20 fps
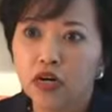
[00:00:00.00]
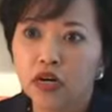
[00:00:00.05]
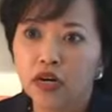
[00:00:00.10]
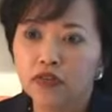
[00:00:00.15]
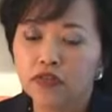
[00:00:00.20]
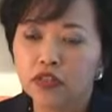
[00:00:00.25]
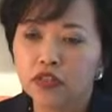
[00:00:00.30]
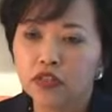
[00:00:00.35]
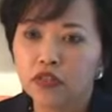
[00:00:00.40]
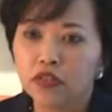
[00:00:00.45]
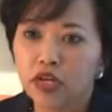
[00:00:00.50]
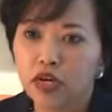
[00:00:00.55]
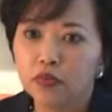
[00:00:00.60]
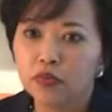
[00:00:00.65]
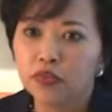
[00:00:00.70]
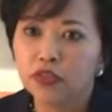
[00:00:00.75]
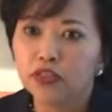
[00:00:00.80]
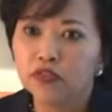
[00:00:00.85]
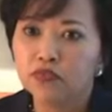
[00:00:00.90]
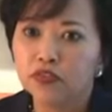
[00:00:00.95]
I have the
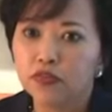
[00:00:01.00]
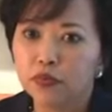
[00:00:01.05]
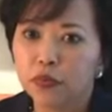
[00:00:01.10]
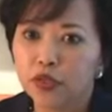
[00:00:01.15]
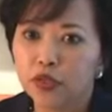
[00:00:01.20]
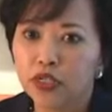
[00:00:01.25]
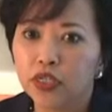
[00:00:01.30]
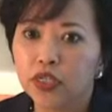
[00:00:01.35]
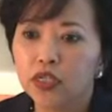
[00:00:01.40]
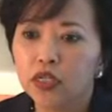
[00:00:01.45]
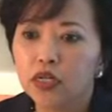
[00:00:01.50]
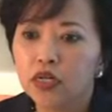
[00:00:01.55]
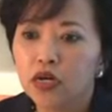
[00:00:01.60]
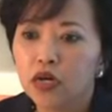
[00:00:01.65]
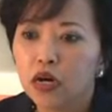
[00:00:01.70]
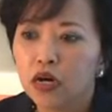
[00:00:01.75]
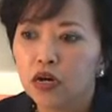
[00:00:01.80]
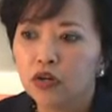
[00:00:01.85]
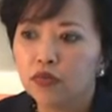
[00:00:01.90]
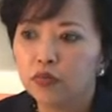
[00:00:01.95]
collaborative spirit
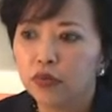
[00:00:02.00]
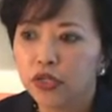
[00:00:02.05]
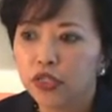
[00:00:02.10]
of